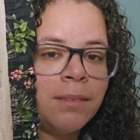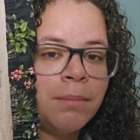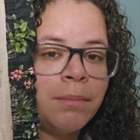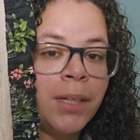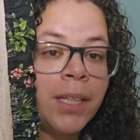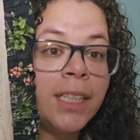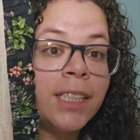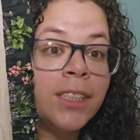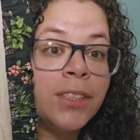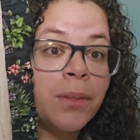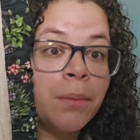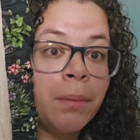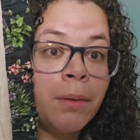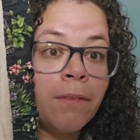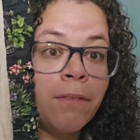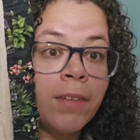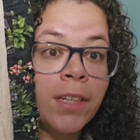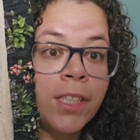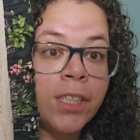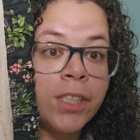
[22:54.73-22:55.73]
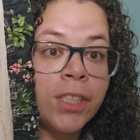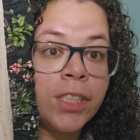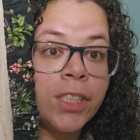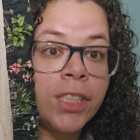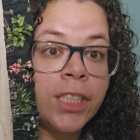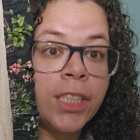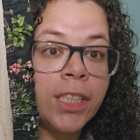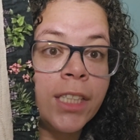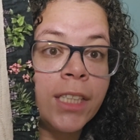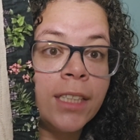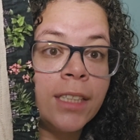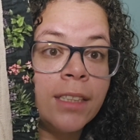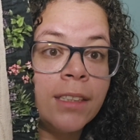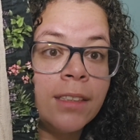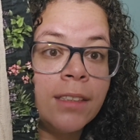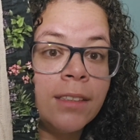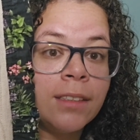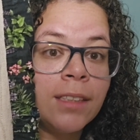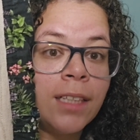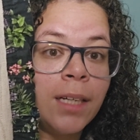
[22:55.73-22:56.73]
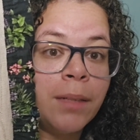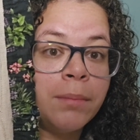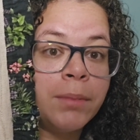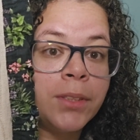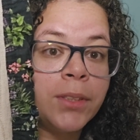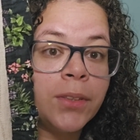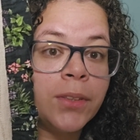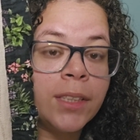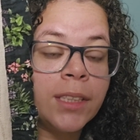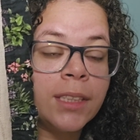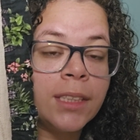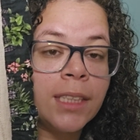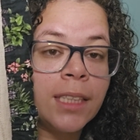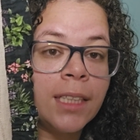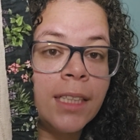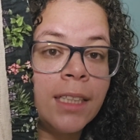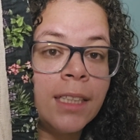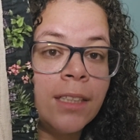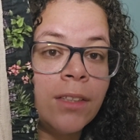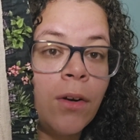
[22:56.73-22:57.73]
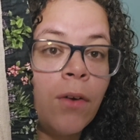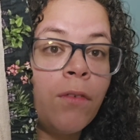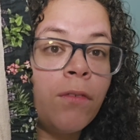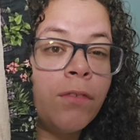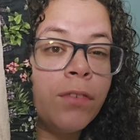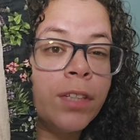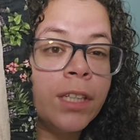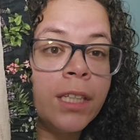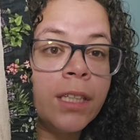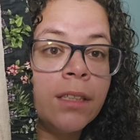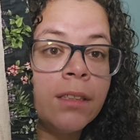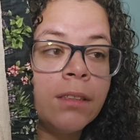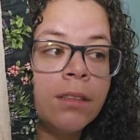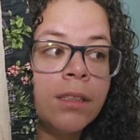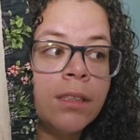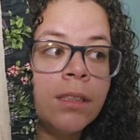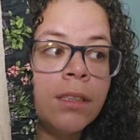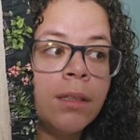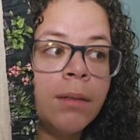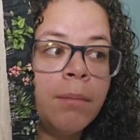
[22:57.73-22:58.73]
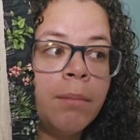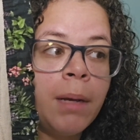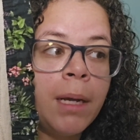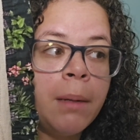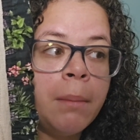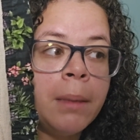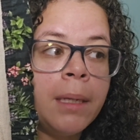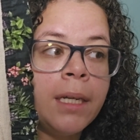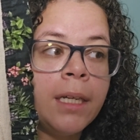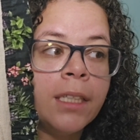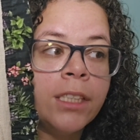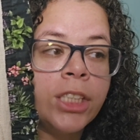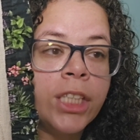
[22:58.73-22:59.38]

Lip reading: but he's going to be finished this year. I'm so excited. Hopefully. Maybe